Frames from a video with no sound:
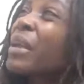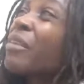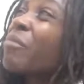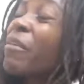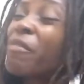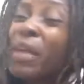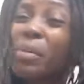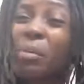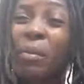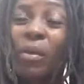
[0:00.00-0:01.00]
my
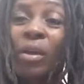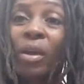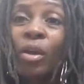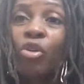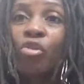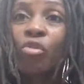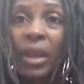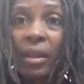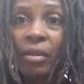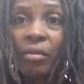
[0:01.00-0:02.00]
family member
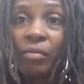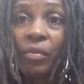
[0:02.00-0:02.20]
credit.